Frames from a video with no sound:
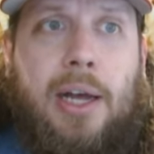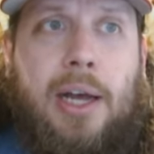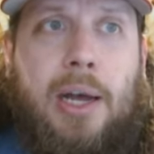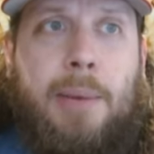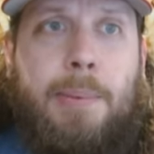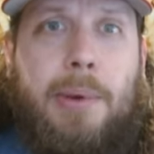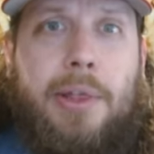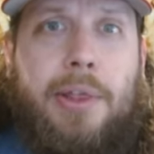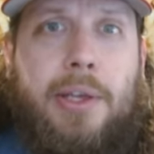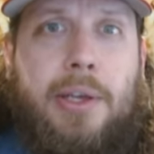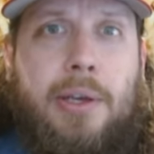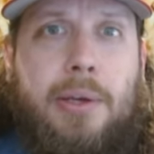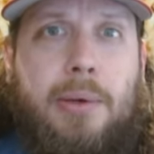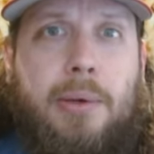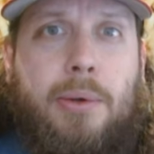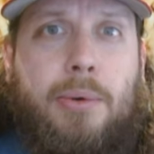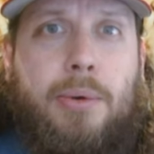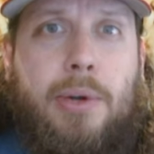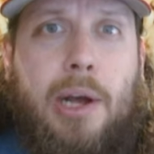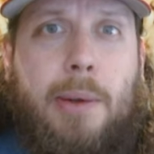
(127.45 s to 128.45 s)
Um, I
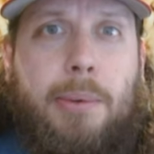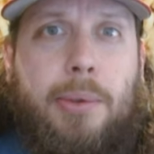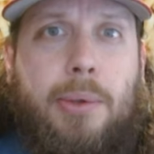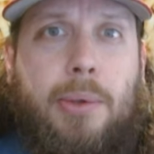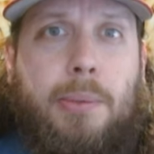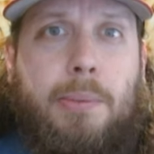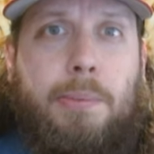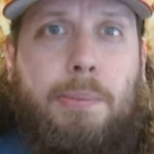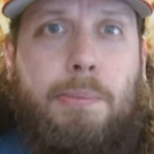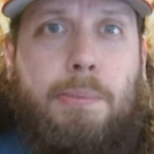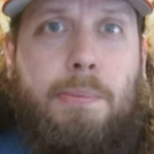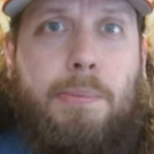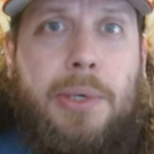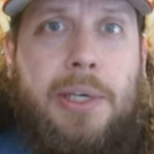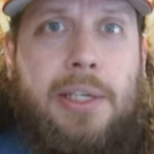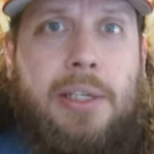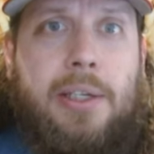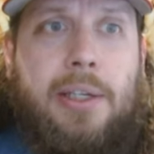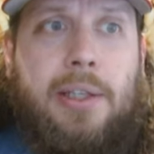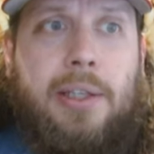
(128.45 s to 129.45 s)
think Garoppolo
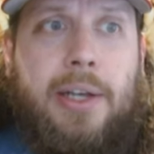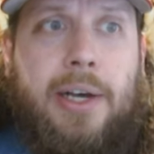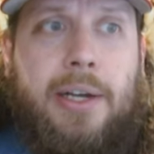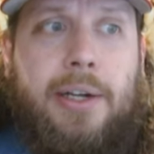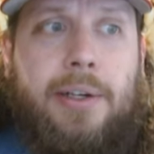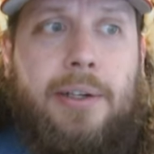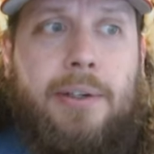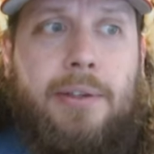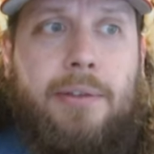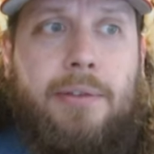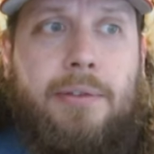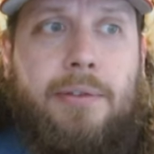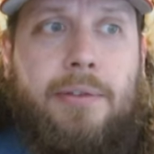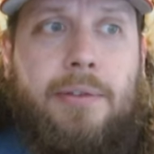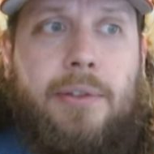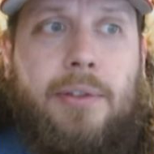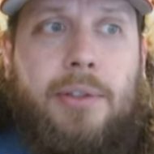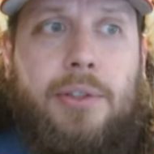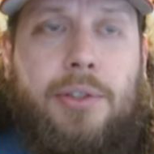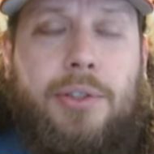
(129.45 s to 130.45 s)
beat a lot
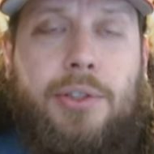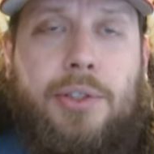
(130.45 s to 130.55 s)
of